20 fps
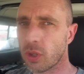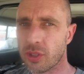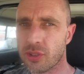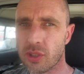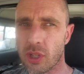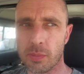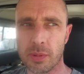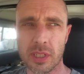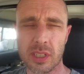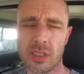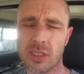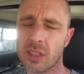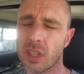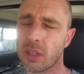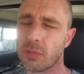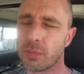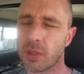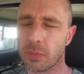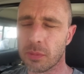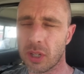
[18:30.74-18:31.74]
stopping. It's so
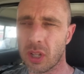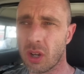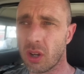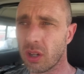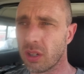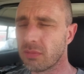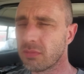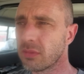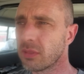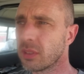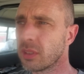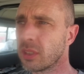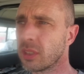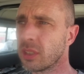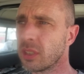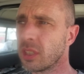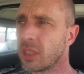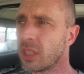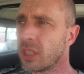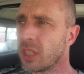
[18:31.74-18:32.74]
blooming hot.
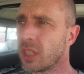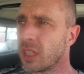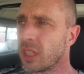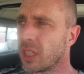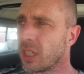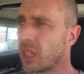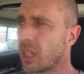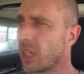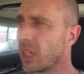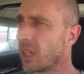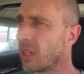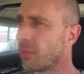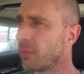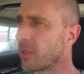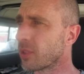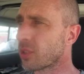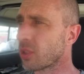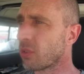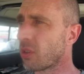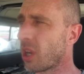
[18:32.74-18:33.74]

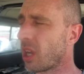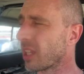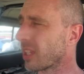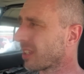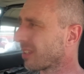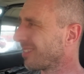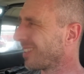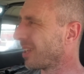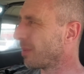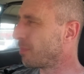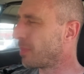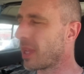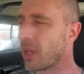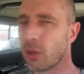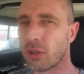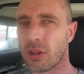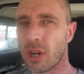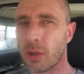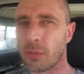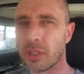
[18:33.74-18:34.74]
It's alright, a bit
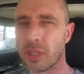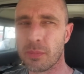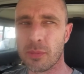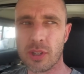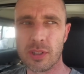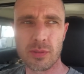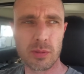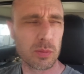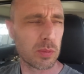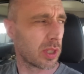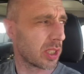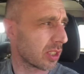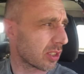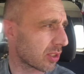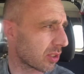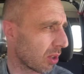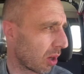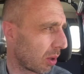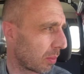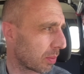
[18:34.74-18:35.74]
alright when you're moving, when you
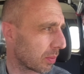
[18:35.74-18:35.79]
stop,